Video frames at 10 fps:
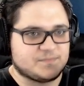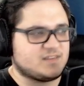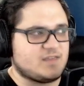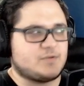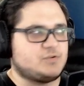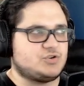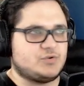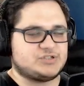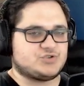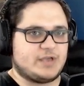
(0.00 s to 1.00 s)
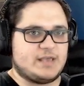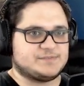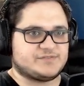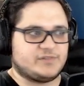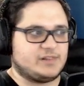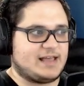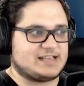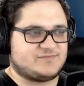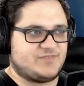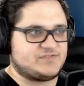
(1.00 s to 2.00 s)
But they've been doing Dreams for the
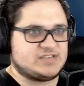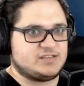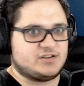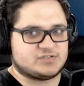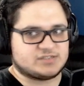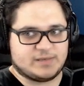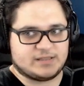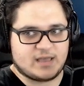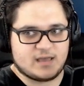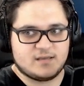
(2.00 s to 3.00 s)
last 15 years or something like that.